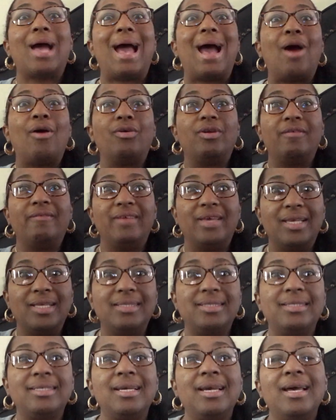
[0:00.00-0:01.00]
out of it
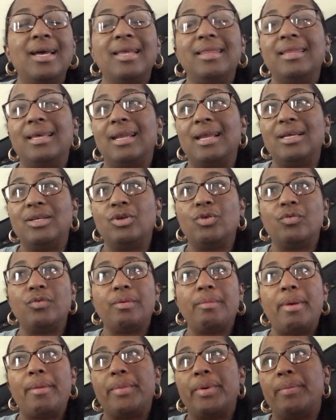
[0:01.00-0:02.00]
that I don't
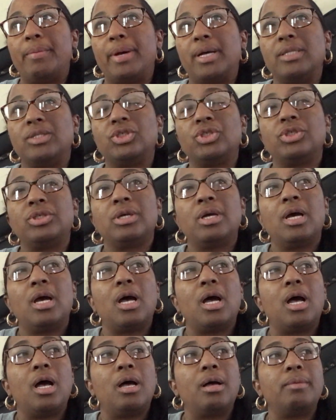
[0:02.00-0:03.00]
remember much.
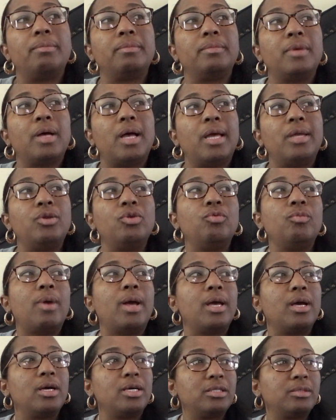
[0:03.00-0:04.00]
I knew
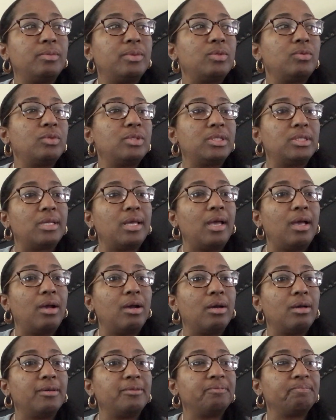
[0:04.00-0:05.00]
my husband was
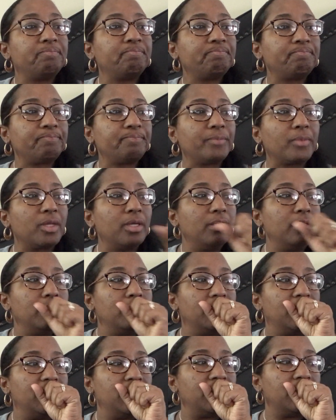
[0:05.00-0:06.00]
there,
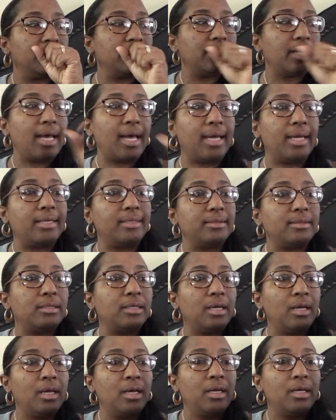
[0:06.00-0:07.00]
and,
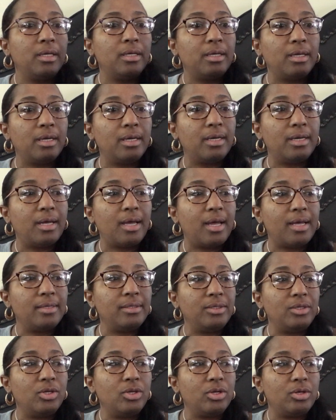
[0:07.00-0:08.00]

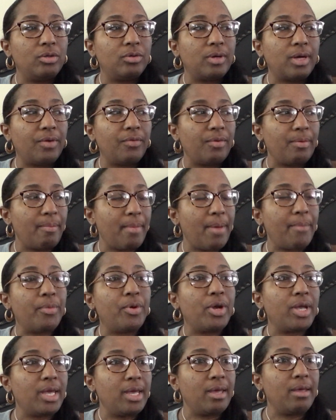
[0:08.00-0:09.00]
I
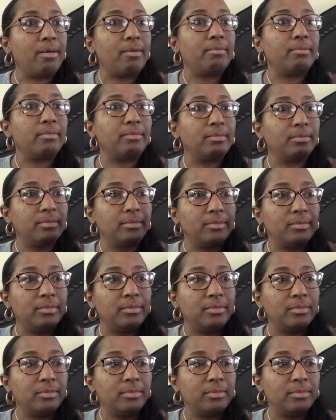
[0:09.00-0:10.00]
remember him.
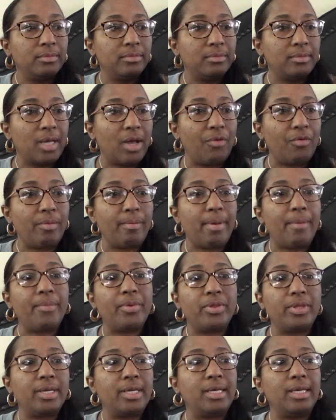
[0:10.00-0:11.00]
I
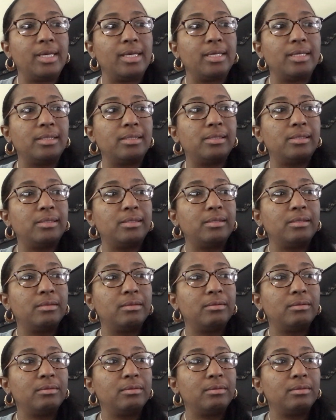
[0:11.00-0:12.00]
remember the kids,
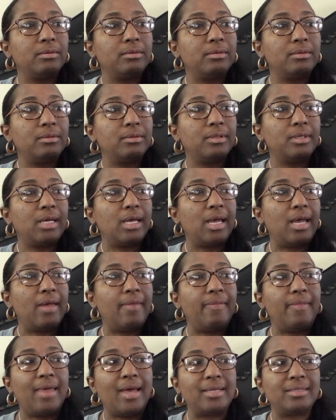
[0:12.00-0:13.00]

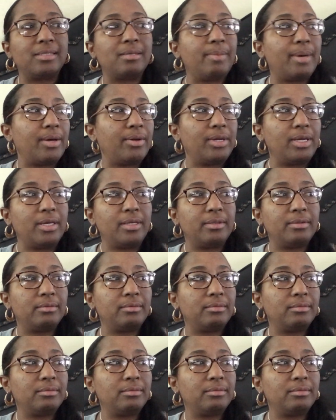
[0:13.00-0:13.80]
and that's about it